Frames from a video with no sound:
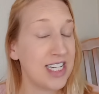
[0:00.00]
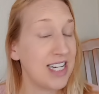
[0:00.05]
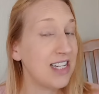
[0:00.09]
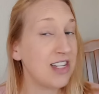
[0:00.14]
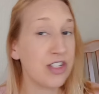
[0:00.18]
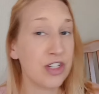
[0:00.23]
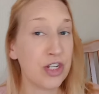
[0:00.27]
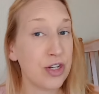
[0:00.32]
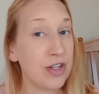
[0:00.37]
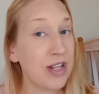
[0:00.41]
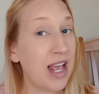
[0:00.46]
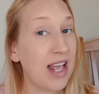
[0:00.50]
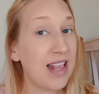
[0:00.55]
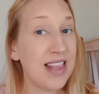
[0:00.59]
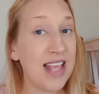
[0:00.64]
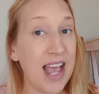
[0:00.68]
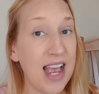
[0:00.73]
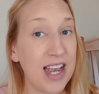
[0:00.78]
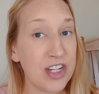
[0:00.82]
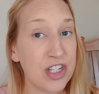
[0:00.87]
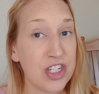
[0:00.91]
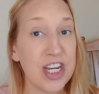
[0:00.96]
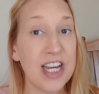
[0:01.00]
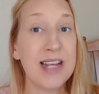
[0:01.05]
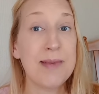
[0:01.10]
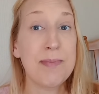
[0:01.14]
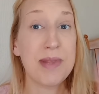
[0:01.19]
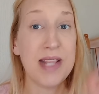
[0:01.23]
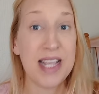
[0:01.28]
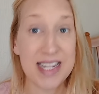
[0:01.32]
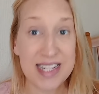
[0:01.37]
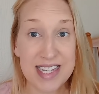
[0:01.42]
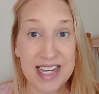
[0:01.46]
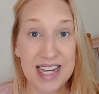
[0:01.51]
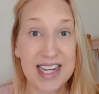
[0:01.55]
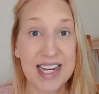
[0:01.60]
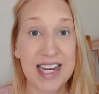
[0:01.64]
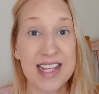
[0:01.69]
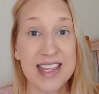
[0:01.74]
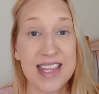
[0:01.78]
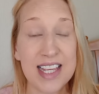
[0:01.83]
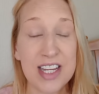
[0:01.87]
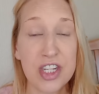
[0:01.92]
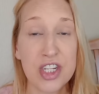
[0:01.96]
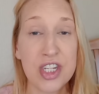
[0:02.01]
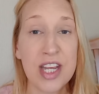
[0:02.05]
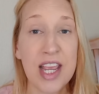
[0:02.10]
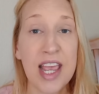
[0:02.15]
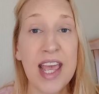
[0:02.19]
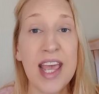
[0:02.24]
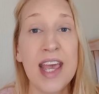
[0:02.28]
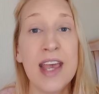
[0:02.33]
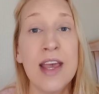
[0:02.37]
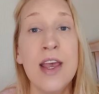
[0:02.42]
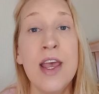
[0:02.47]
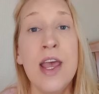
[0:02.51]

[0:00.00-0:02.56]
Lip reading: Didn't do that last year, but they did it this year.